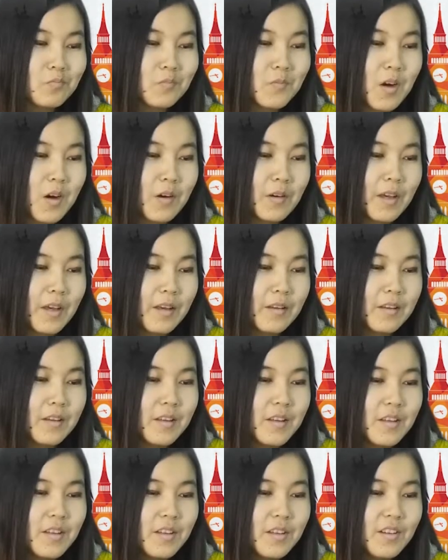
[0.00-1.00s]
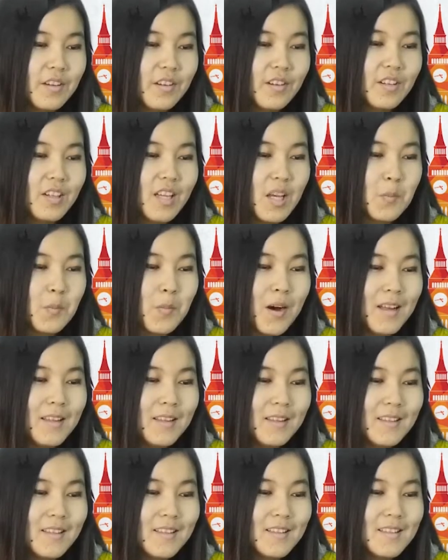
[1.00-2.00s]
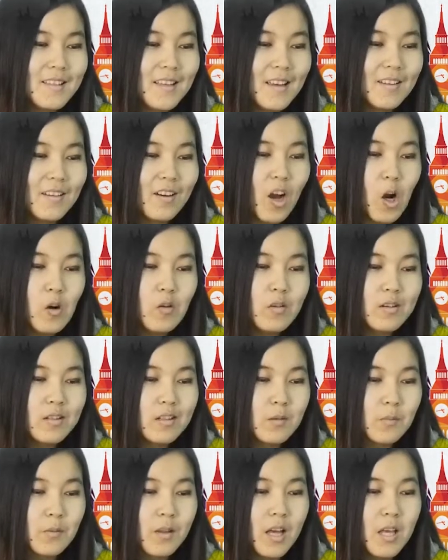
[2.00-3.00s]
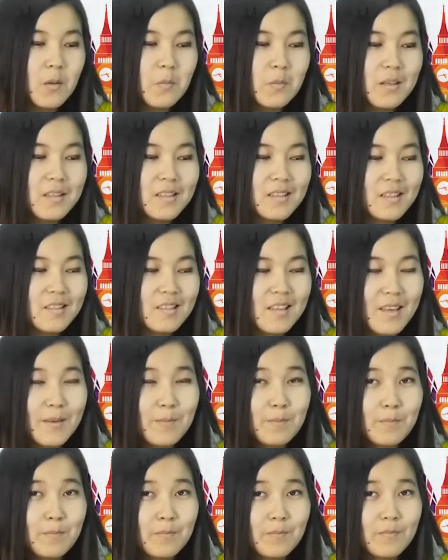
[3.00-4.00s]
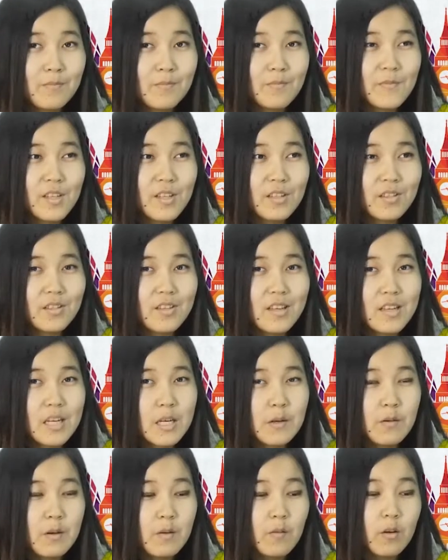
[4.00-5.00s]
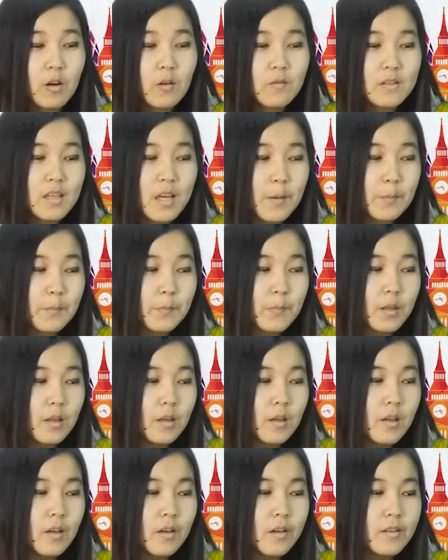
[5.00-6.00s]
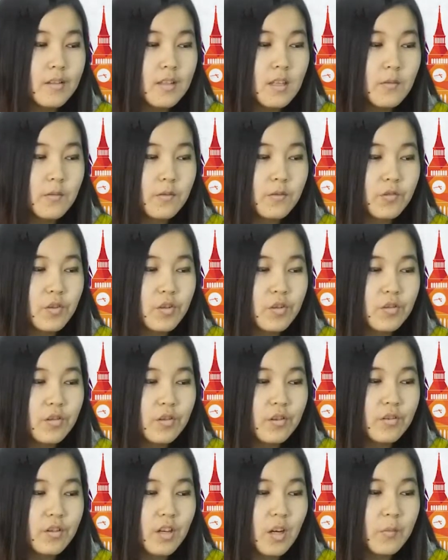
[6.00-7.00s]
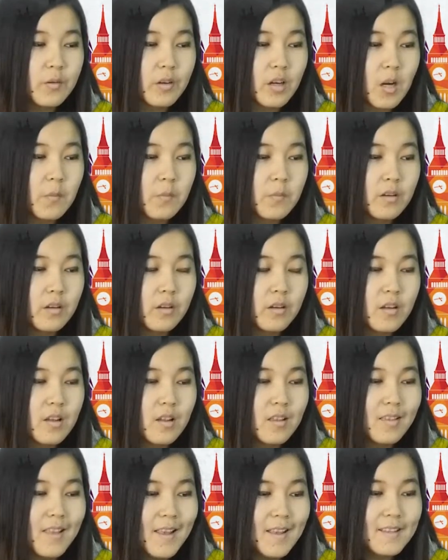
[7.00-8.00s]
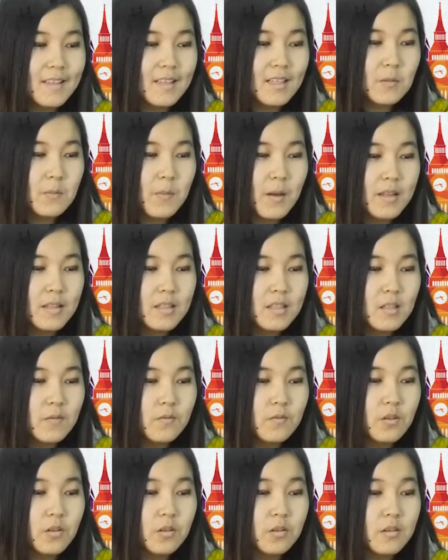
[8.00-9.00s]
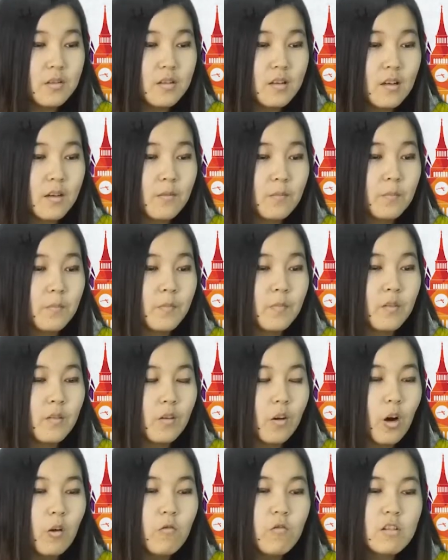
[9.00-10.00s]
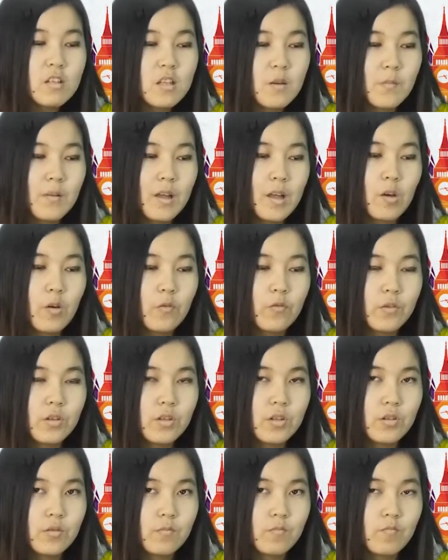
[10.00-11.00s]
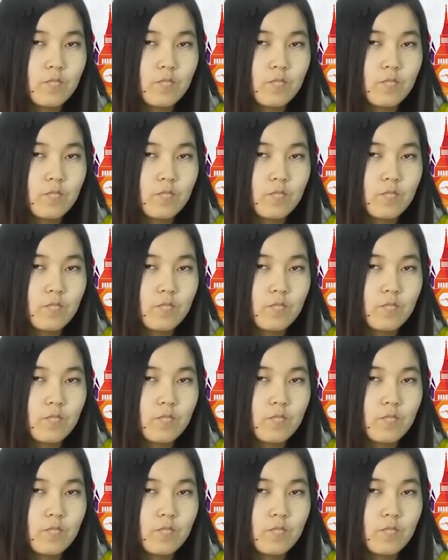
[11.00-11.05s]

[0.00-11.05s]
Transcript: Okay, here abundance and oversupply means the same. Just take away one of them. Seafood restaurants are becoming less expensive due to the oversupply of fish.